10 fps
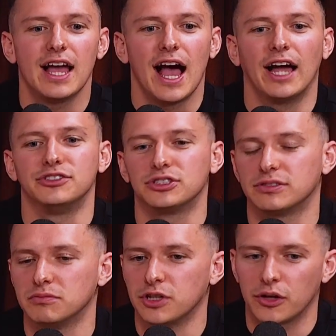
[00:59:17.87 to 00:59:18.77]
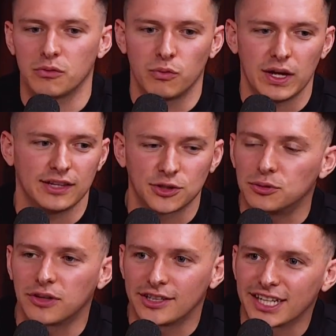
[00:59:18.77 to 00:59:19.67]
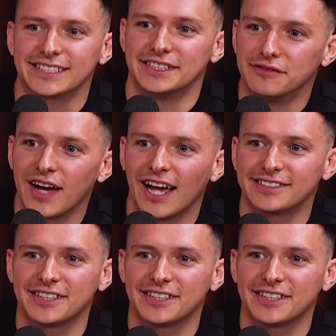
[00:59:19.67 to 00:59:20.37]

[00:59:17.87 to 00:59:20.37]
and just, it's called digest and invest,